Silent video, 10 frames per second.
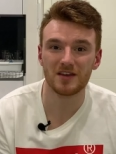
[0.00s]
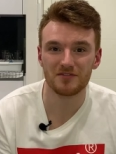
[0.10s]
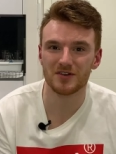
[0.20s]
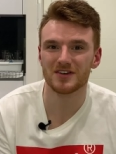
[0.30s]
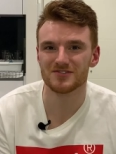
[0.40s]

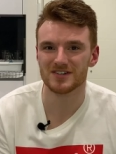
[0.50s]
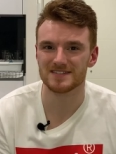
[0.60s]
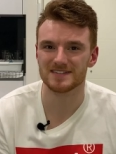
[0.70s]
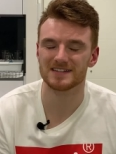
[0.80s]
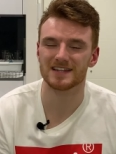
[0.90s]
if you're
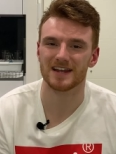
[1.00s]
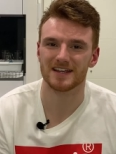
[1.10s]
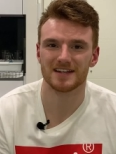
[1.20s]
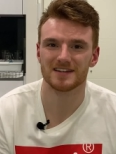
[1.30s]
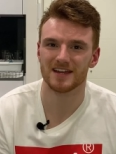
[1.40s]
interested in that
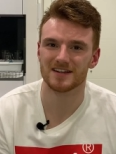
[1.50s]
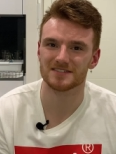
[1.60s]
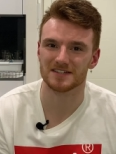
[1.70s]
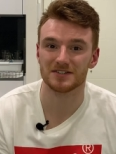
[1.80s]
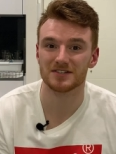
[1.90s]

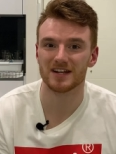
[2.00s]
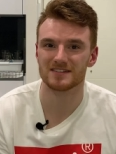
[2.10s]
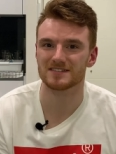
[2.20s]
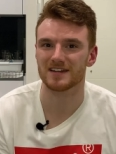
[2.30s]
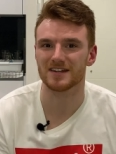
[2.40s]
index and you'd like
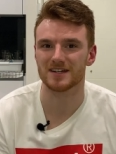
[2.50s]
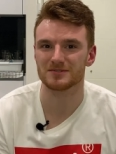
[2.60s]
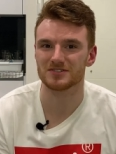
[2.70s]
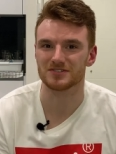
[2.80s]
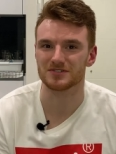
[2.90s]
to sign
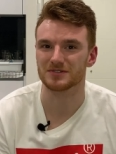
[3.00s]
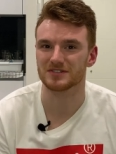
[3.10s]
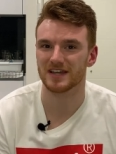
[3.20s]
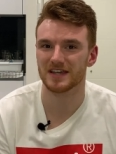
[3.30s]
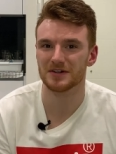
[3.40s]
up to
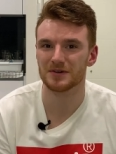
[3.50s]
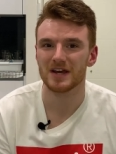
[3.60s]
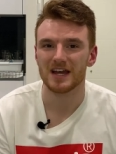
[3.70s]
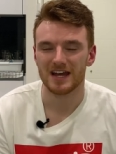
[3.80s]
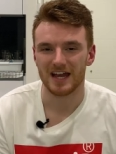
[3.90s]
DeGiro,
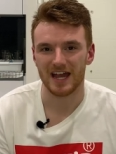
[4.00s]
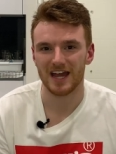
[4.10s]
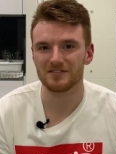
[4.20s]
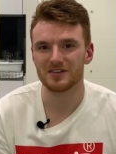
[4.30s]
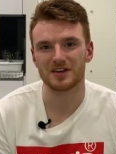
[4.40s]
I
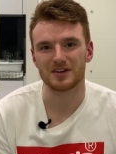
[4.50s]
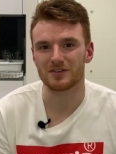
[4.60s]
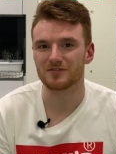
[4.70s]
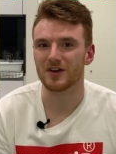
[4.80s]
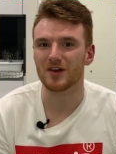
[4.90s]
have a
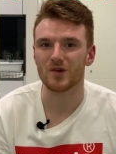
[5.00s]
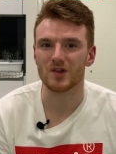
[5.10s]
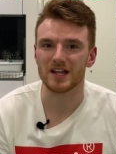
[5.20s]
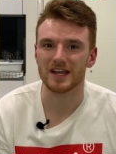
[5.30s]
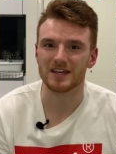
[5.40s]
referral
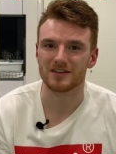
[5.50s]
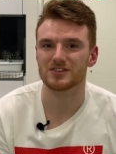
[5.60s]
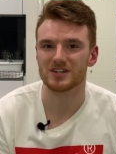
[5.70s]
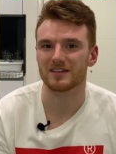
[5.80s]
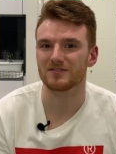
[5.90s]
link if you
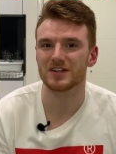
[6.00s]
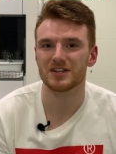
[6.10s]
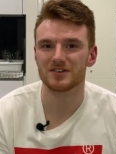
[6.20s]
check the video